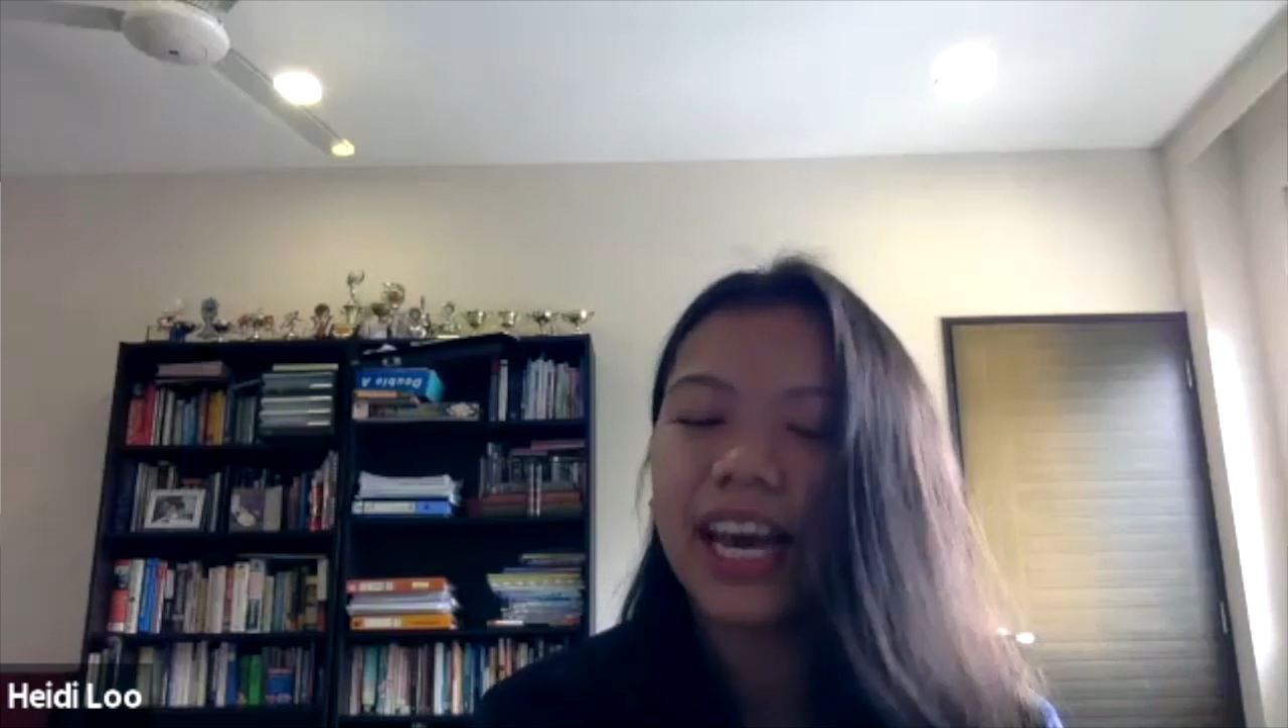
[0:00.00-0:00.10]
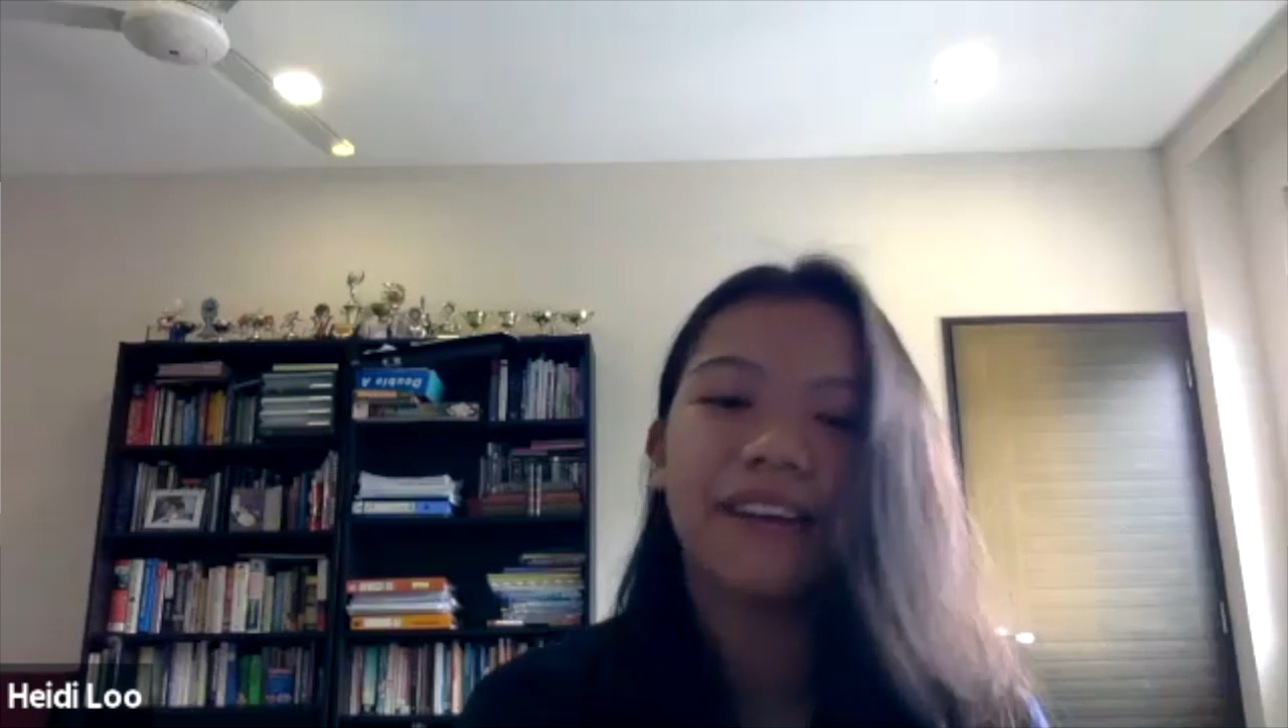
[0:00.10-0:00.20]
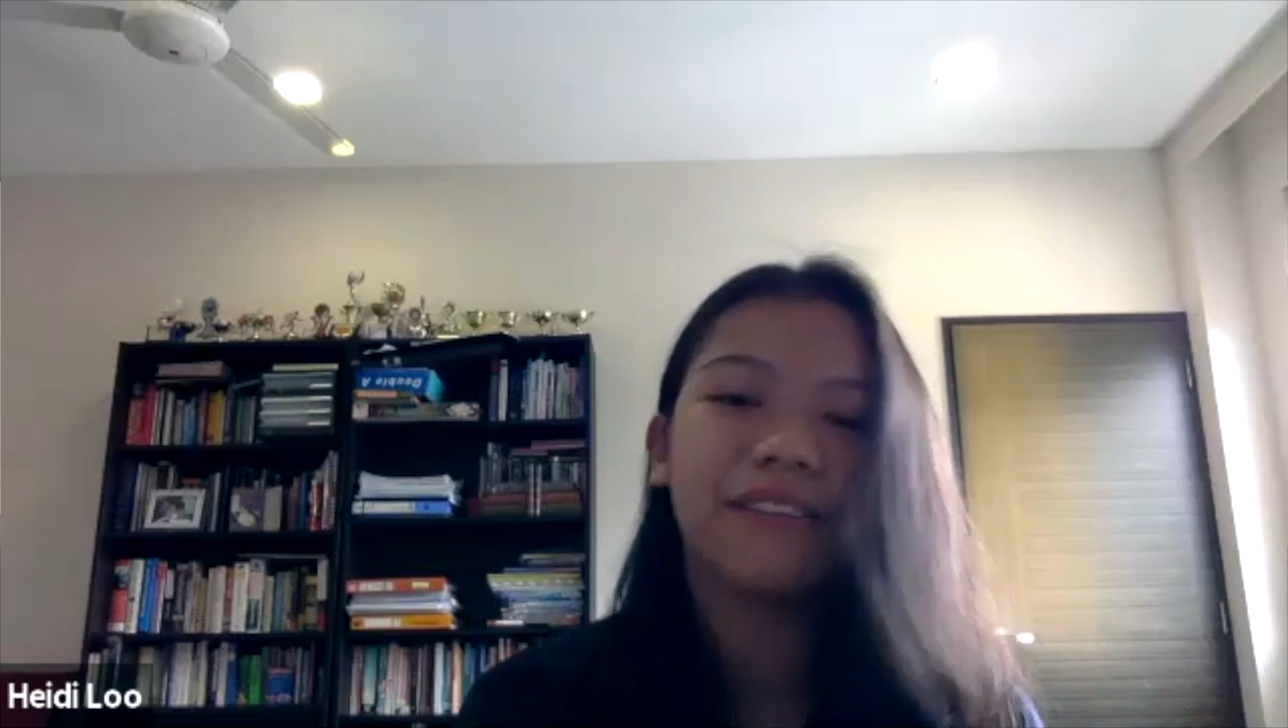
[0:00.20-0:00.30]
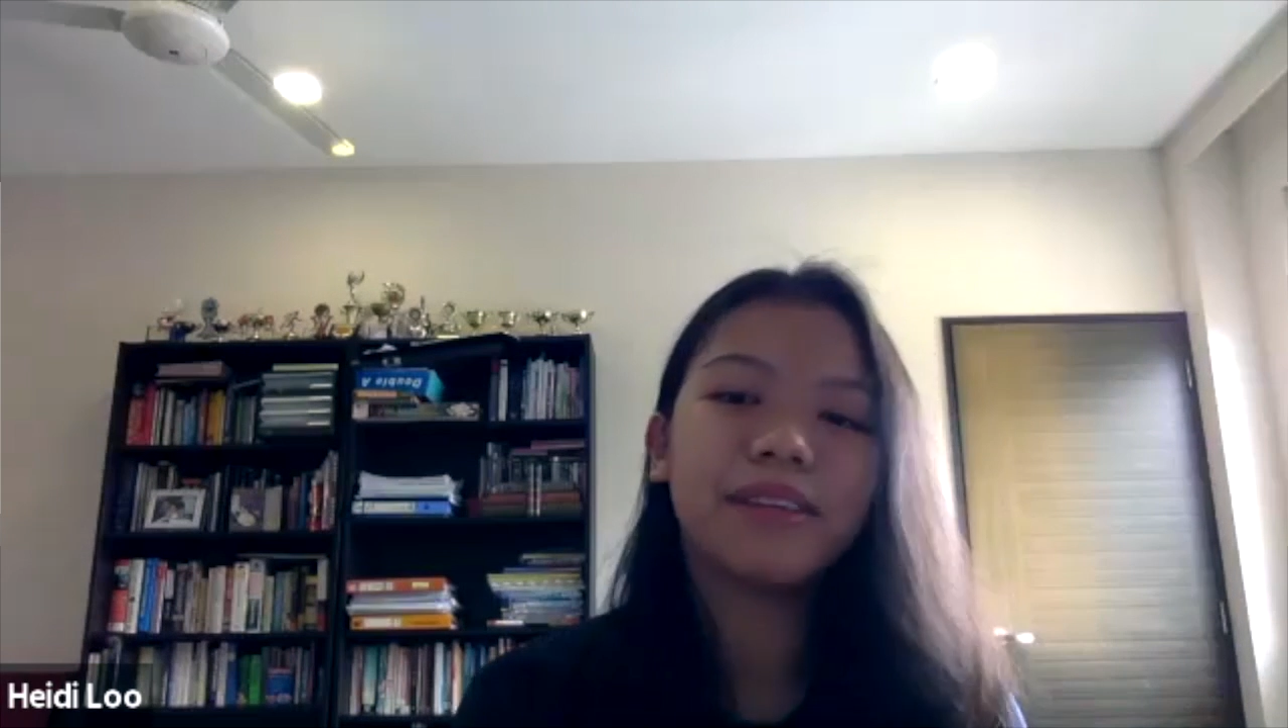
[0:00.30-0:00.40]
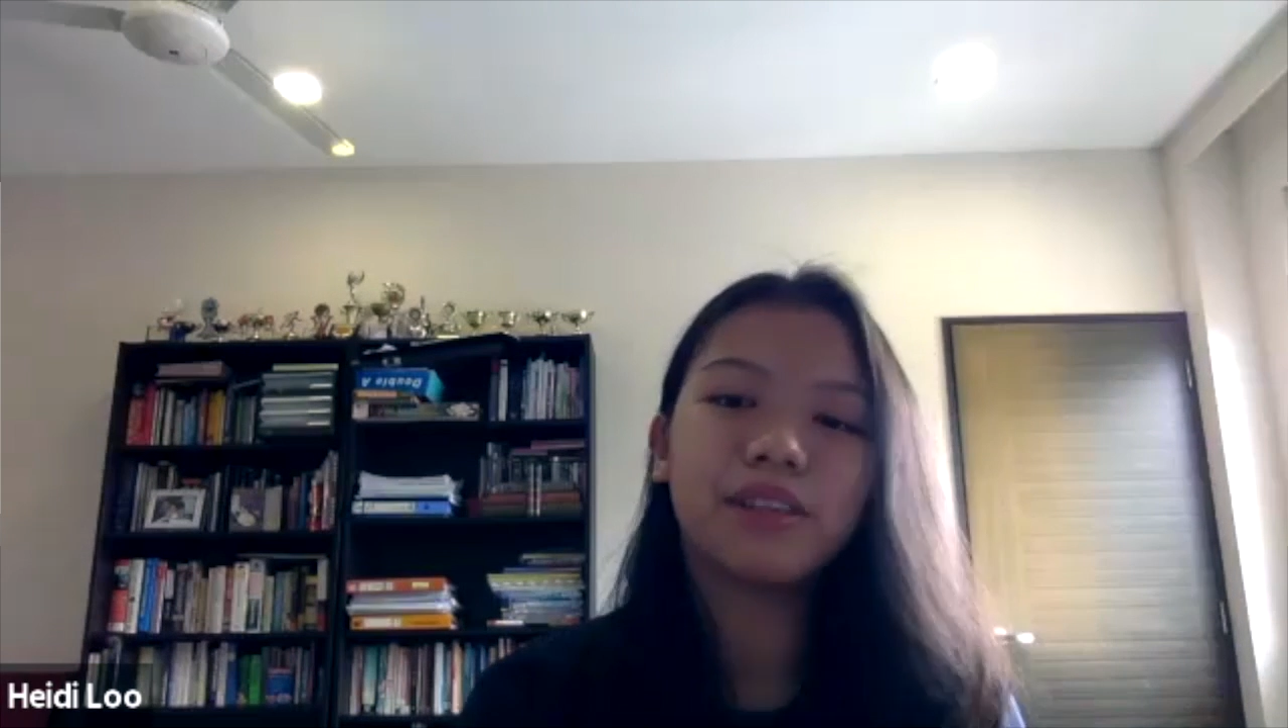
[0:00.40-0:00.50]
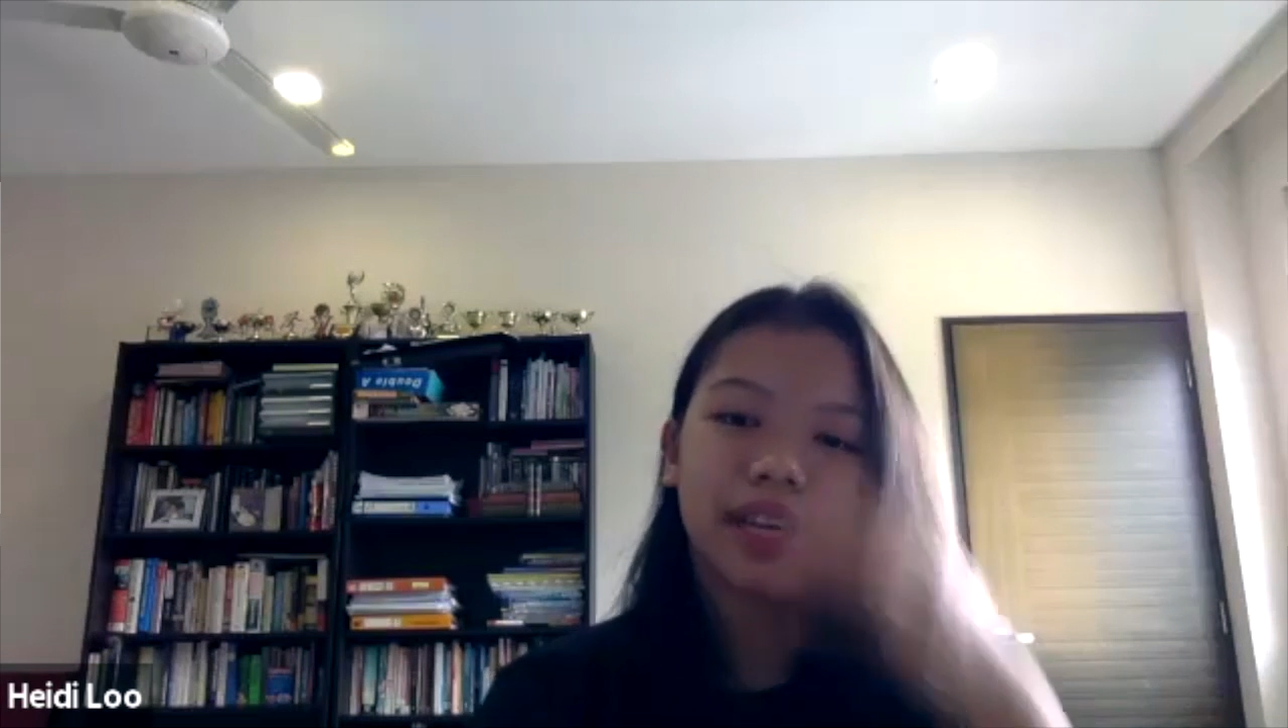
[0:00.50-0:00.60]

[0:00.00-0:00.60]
I've been doing